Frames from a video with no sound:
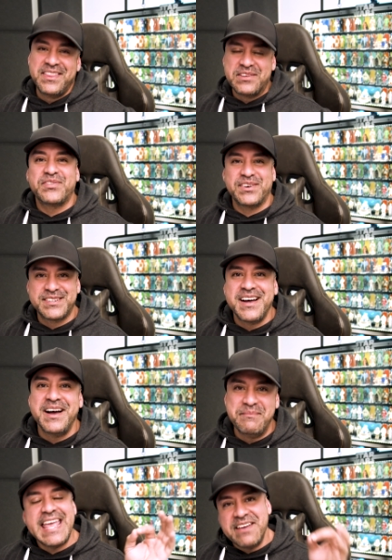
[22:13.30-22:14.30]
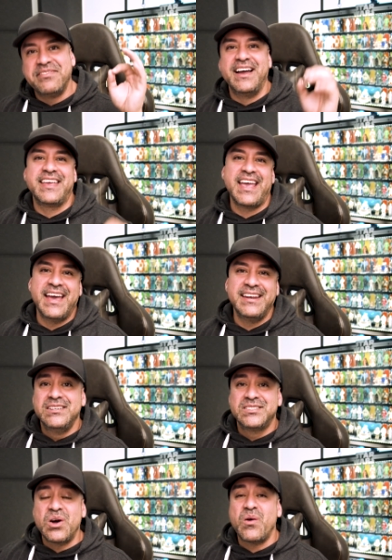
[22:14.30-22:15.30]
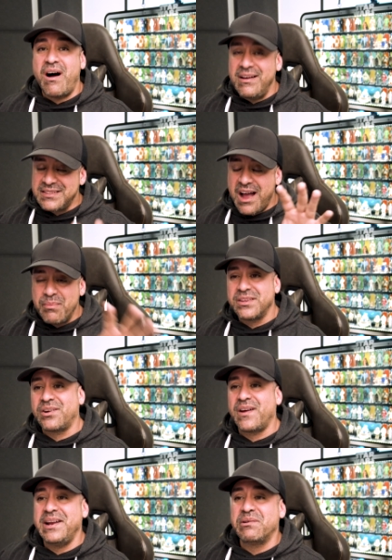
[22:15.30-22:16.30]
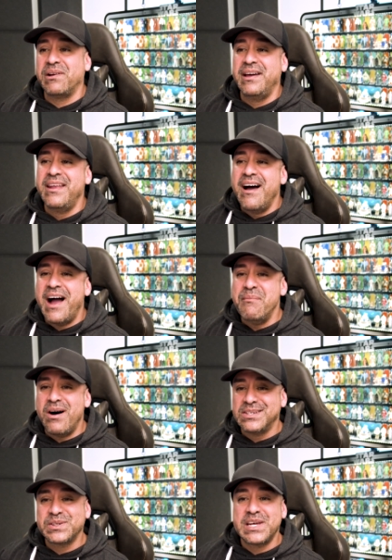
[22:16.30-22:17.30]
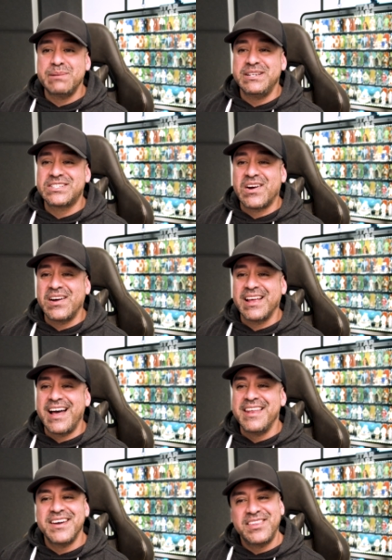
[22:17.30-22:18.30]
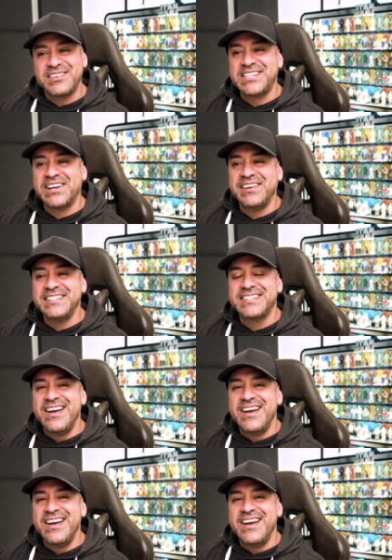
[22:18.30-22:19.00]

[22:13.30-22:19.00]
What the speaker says: the first time, if I can. So on top of the grading run, I'm also going to be starting another series